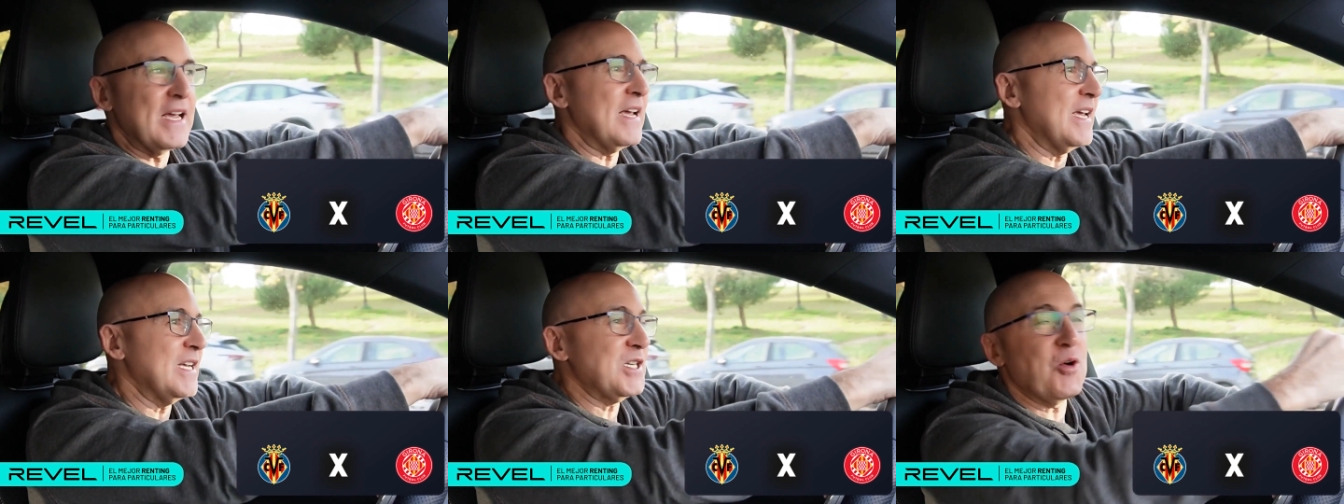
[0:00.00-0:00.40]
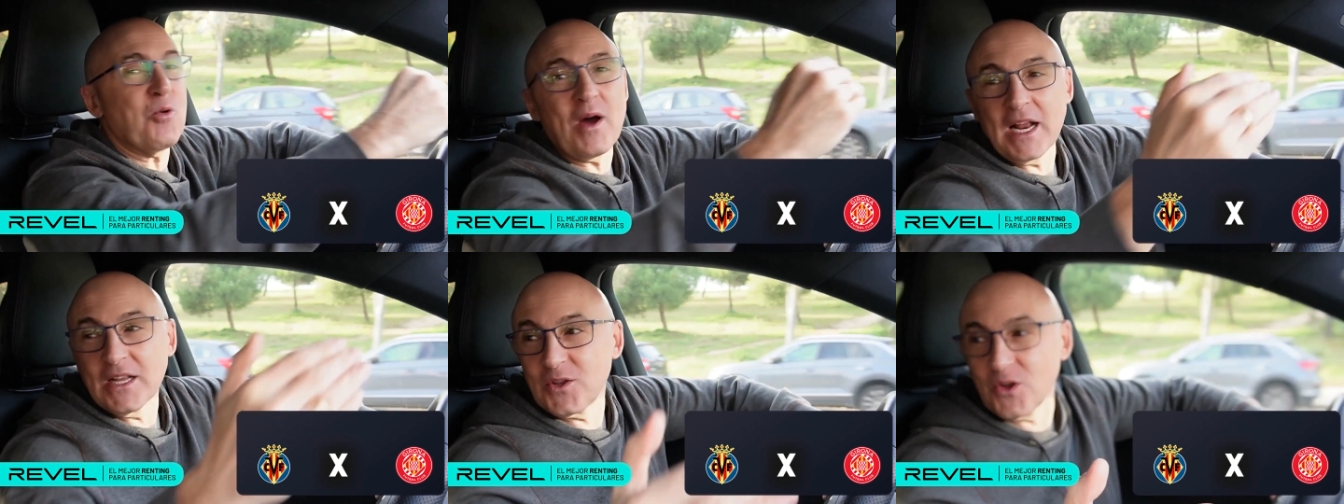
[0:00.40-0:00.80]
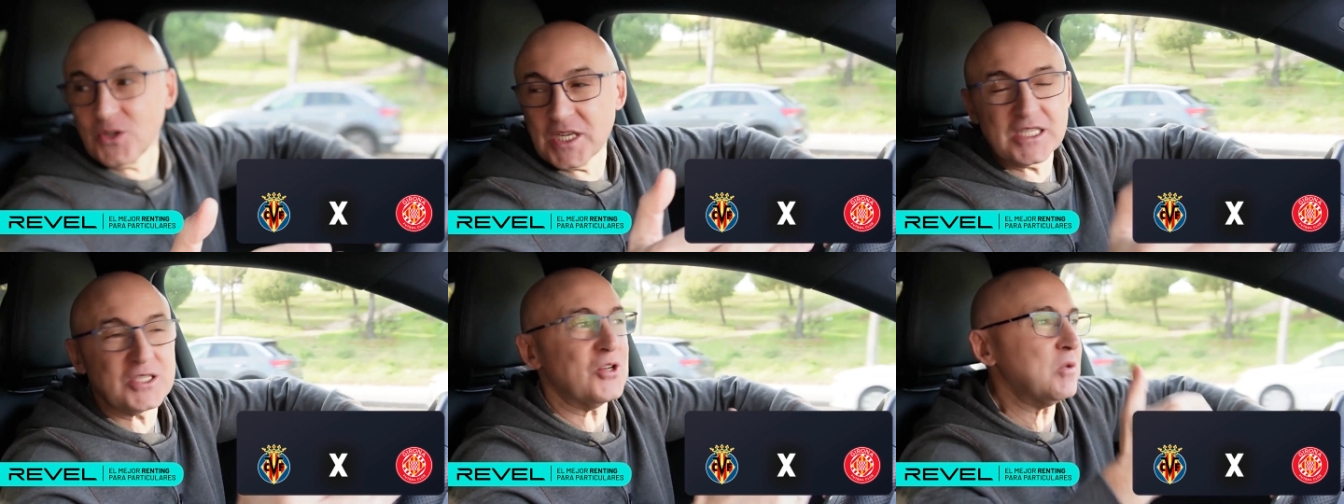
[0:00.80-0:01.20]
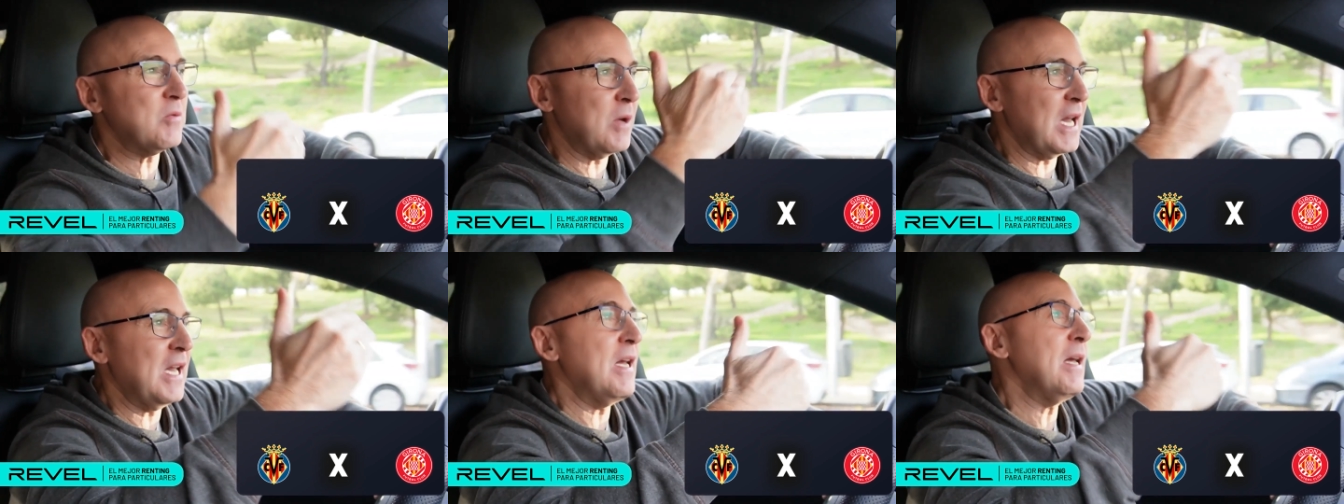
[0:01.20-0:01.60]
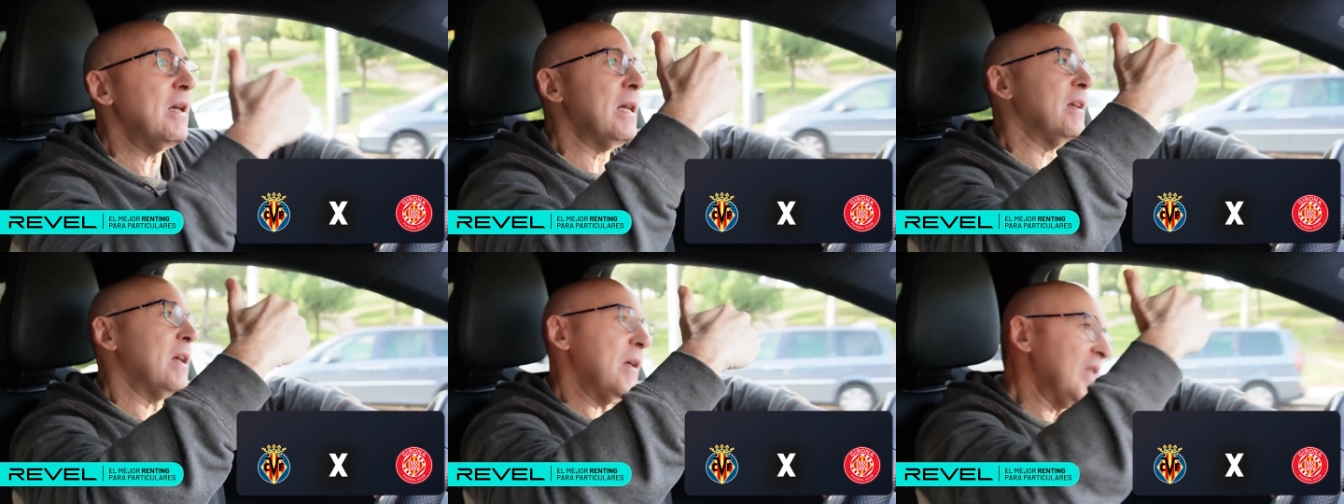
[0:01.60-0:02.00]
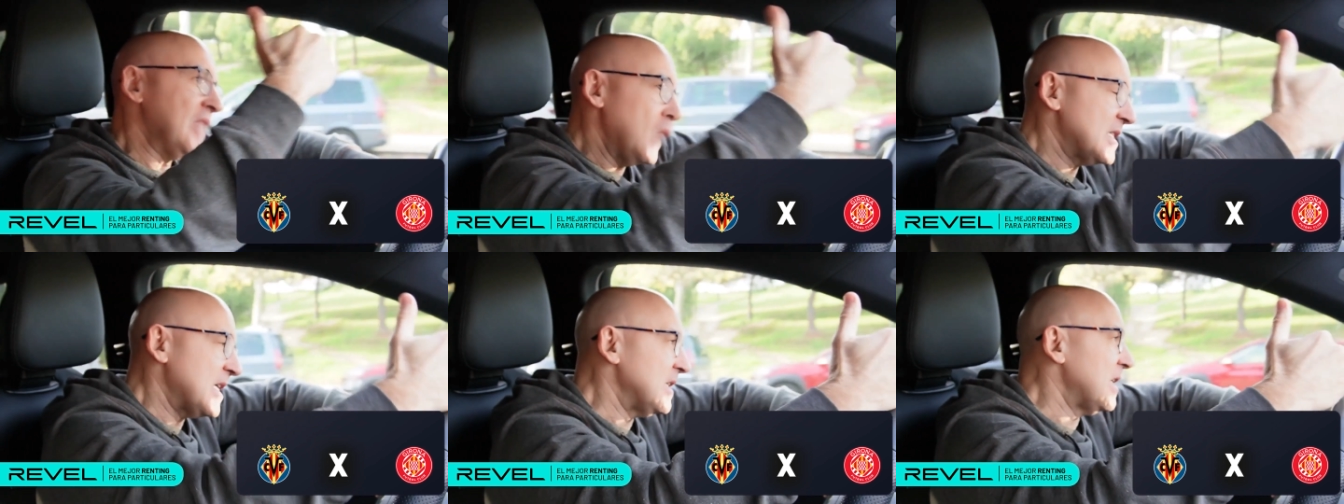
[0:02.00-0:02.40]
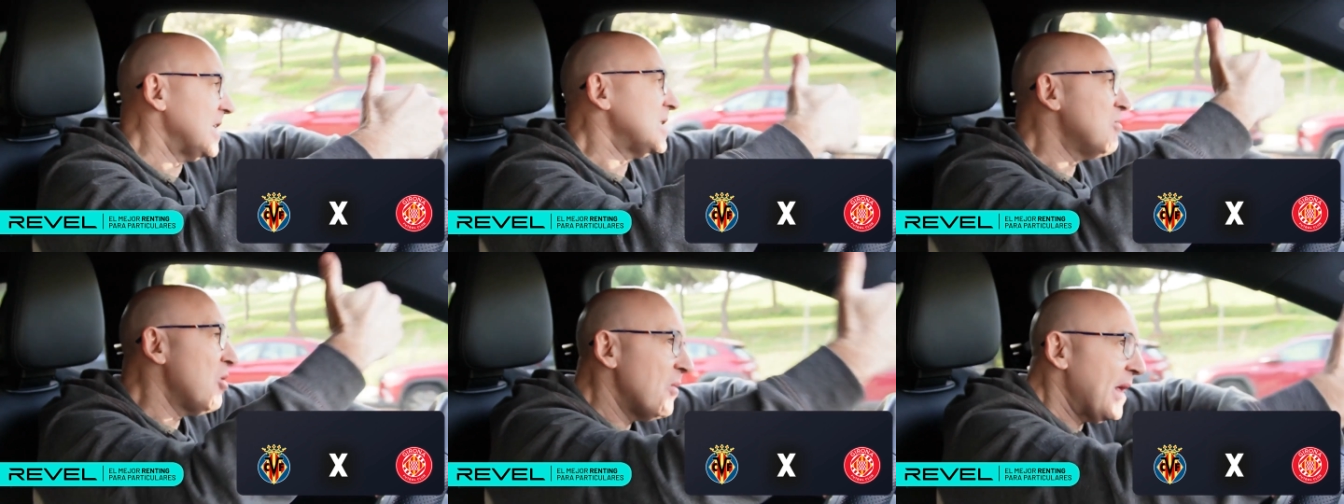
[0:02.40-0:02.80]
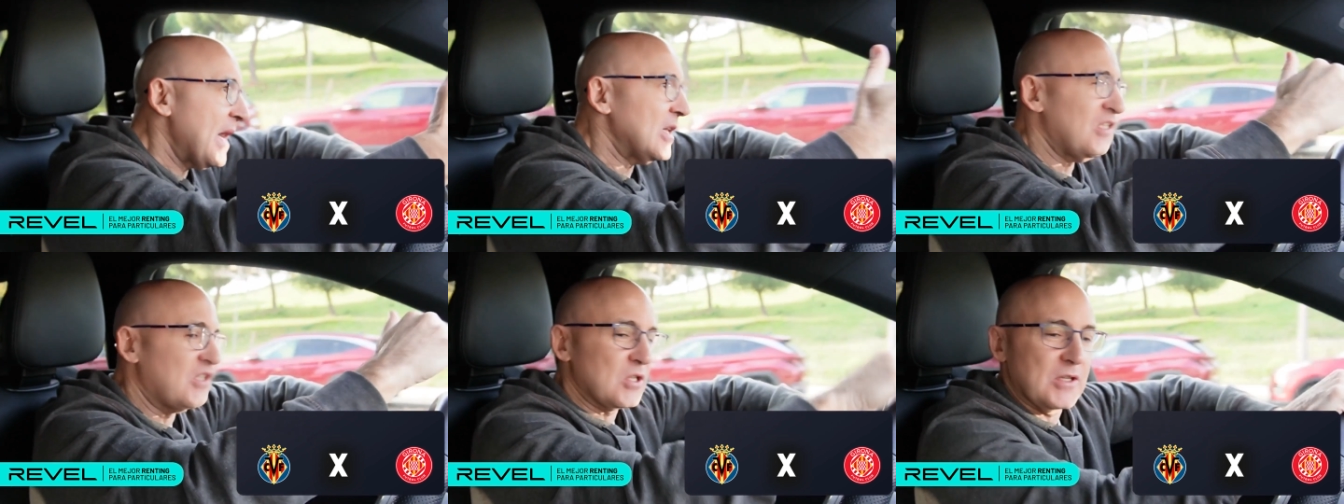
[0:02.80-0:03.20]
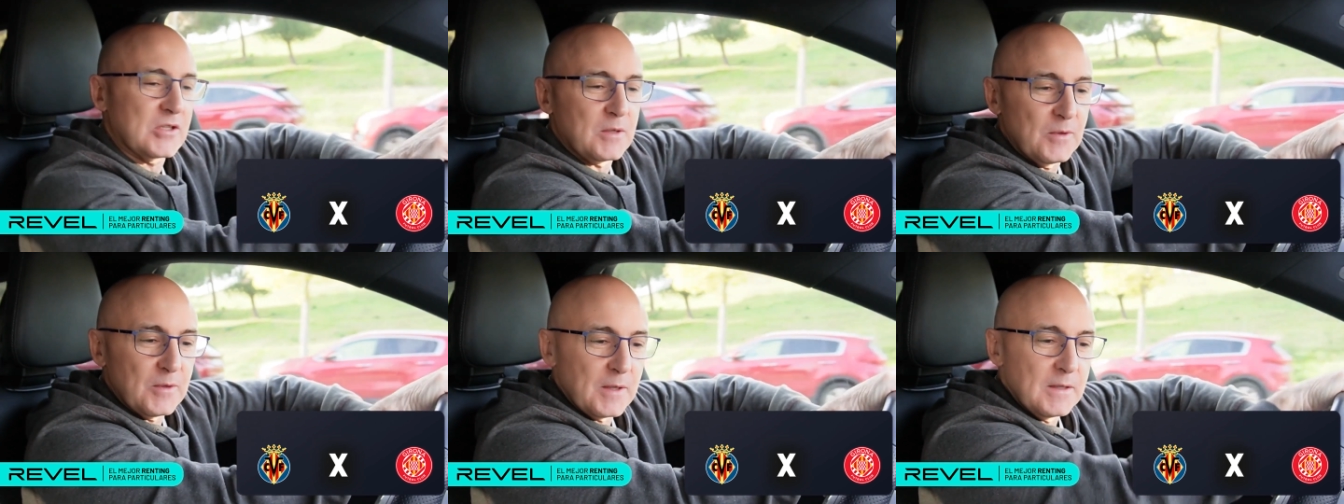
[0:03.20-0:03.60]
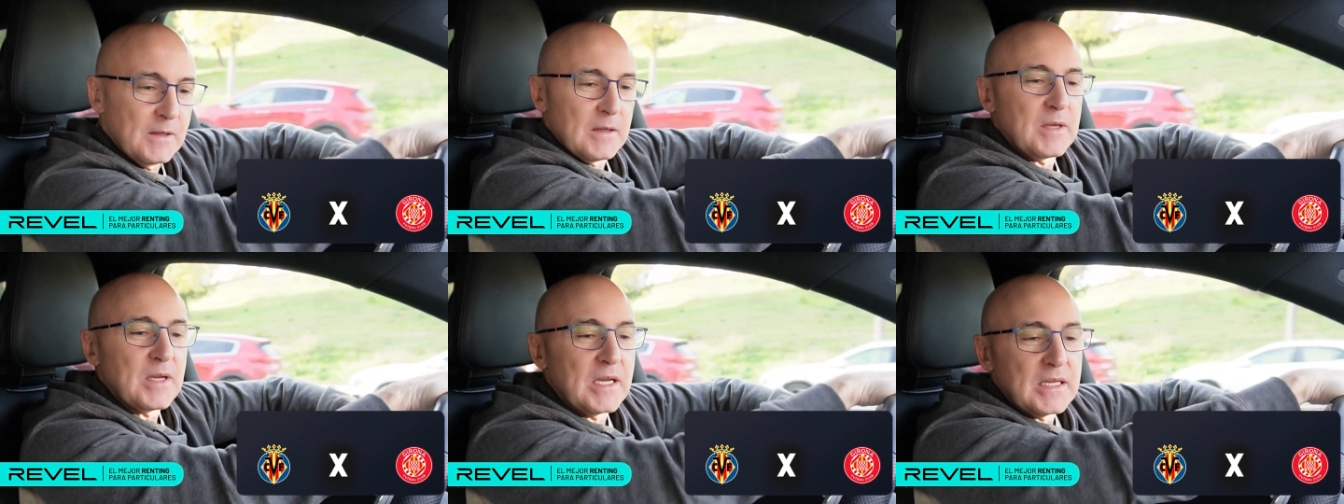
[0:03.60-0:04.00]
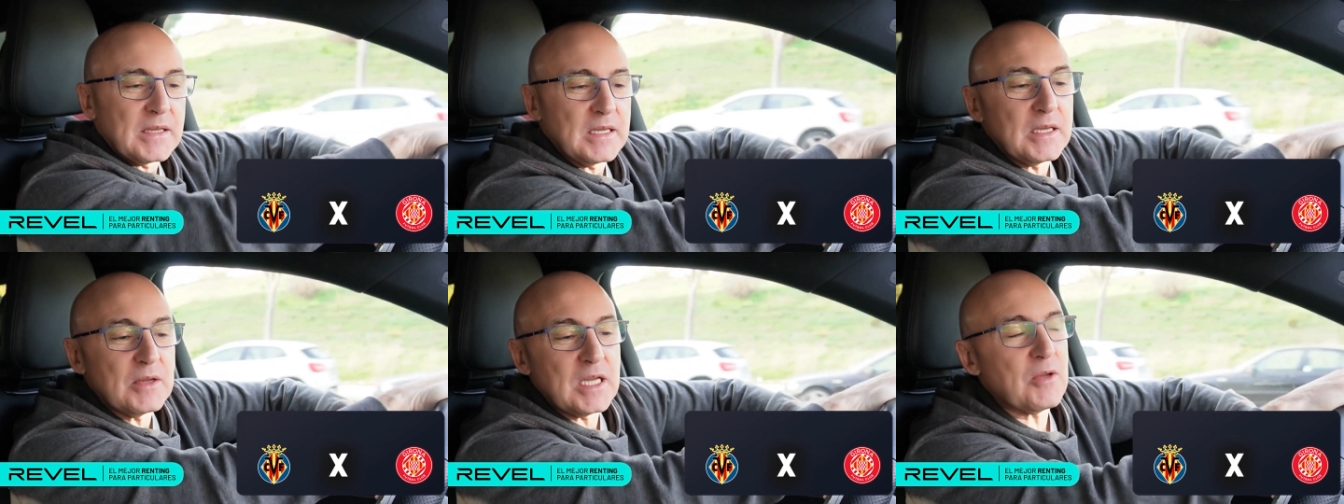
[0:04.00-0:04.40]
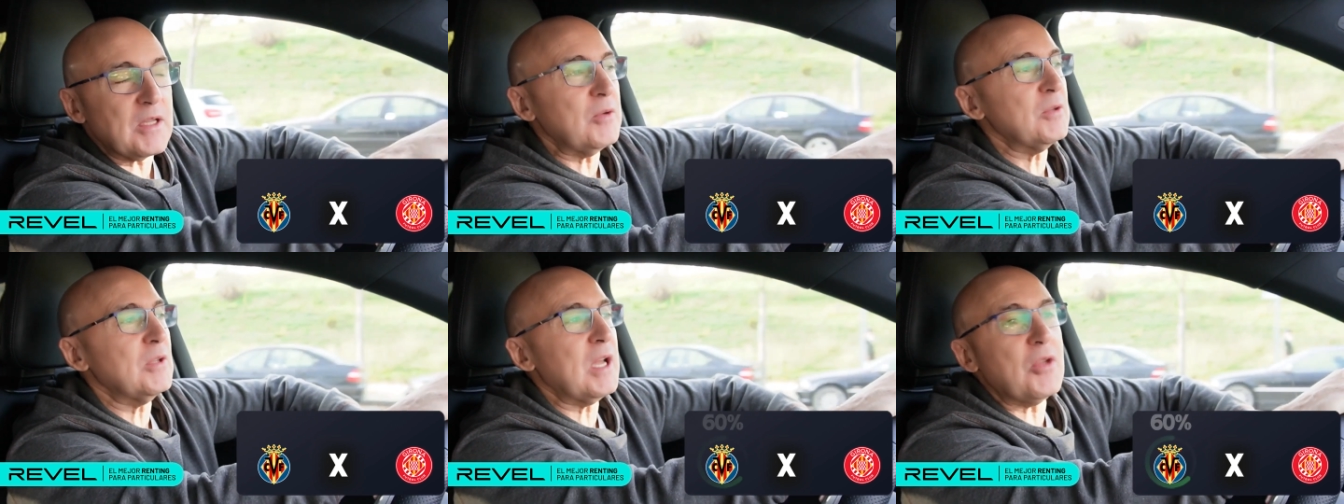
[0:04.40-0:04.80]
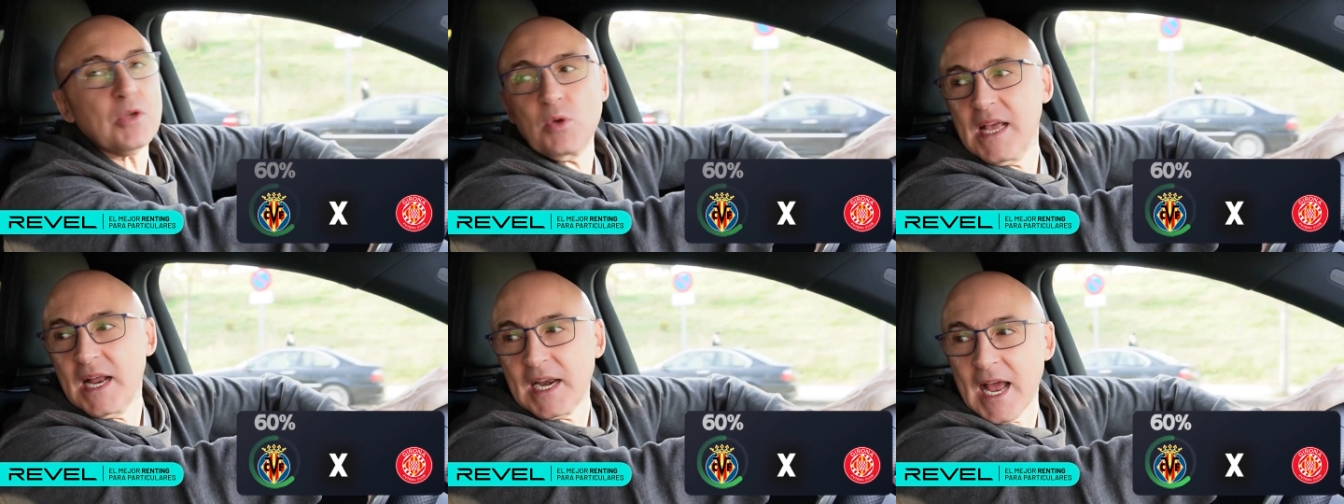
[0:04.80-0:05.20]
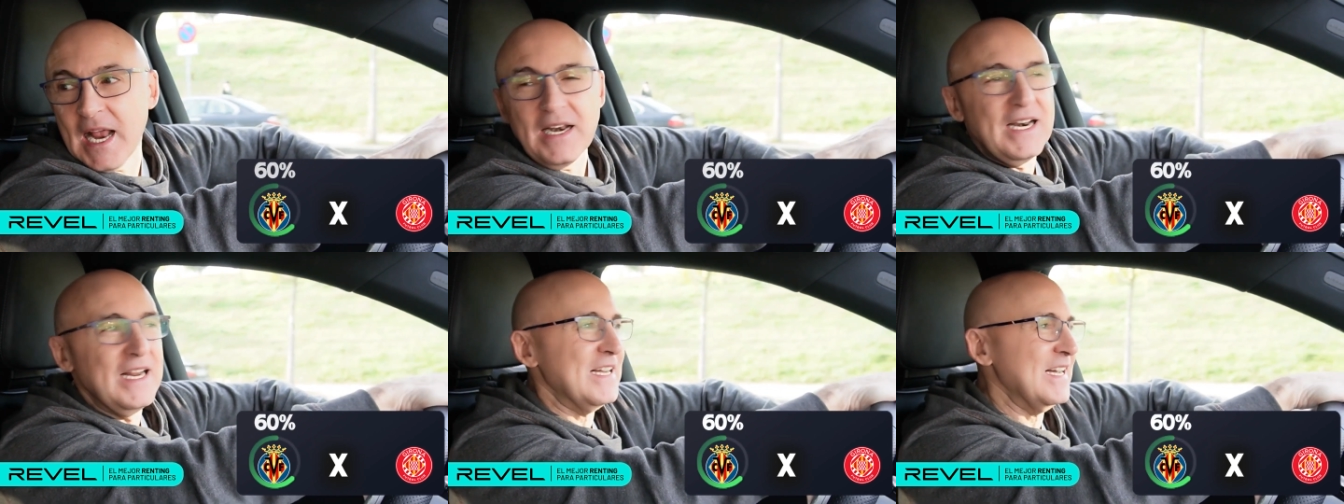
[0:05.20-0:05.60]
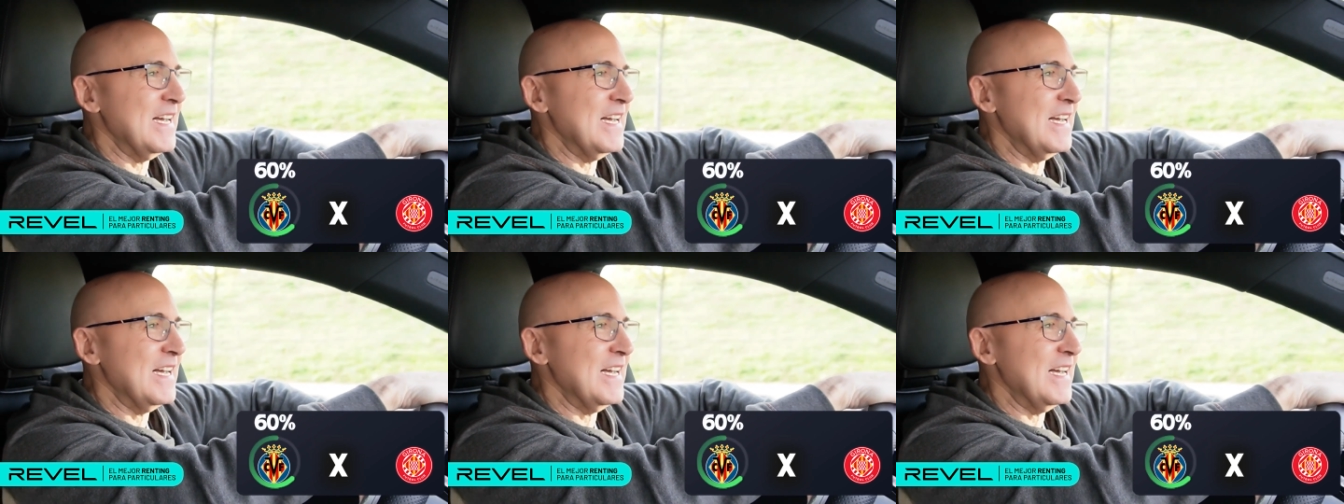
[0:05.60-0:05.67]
And if all these players were to play, it would be very interesting to see all of them. 60% for Villarreal,